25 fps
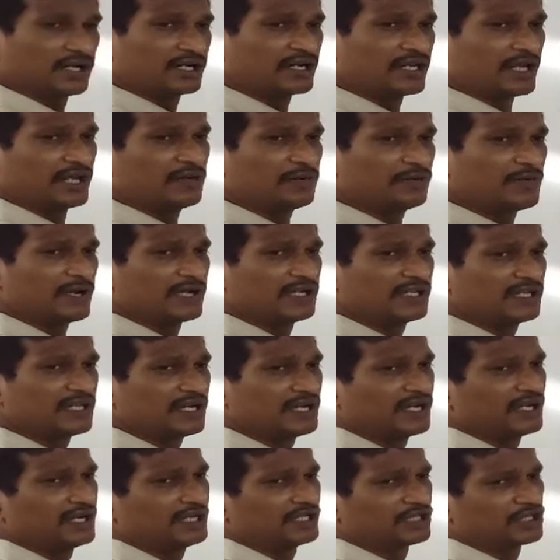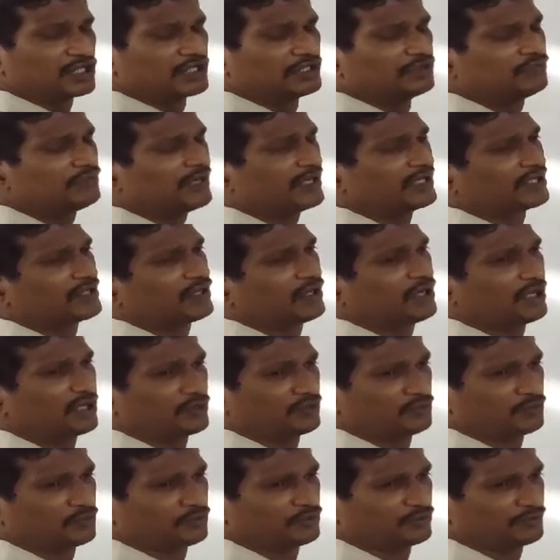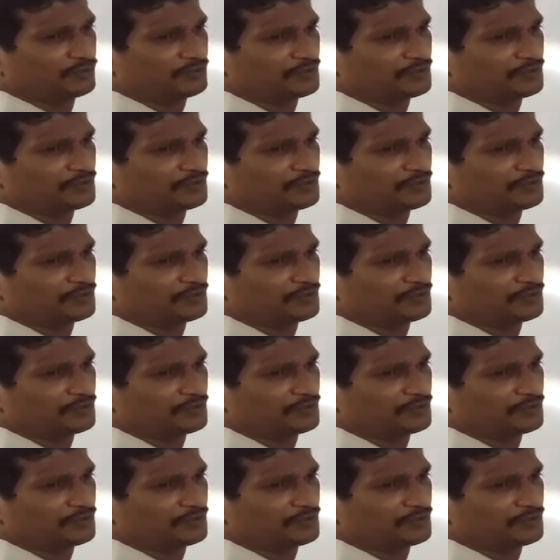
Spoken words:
done by the ethylene phytohormone.